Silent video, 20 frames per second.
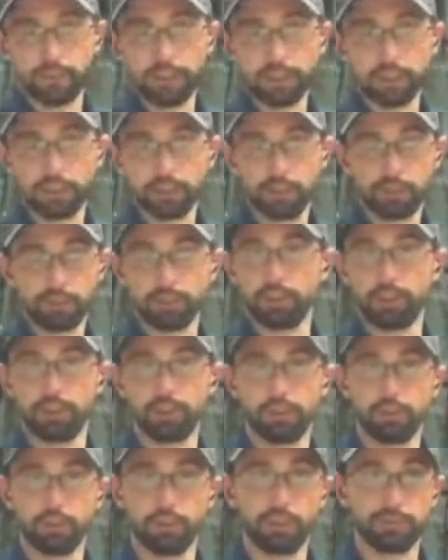failed
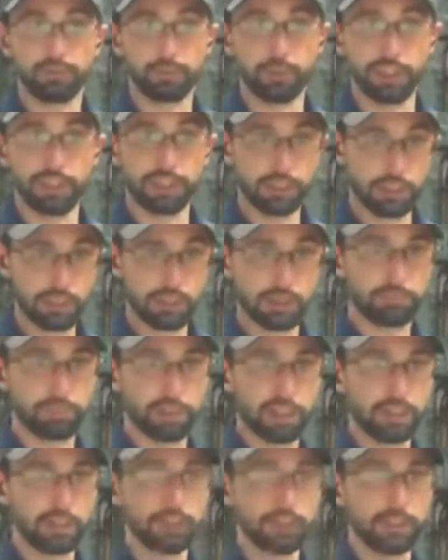or if we didn't
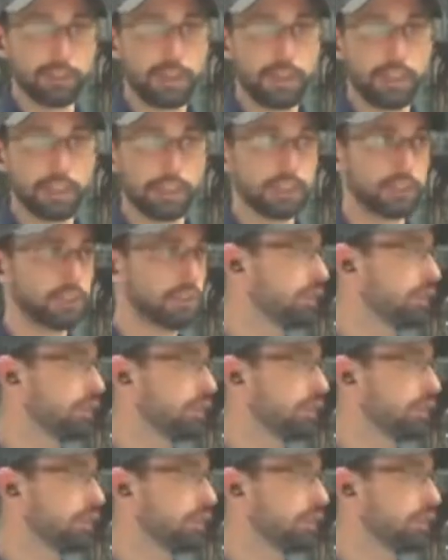pollinate it,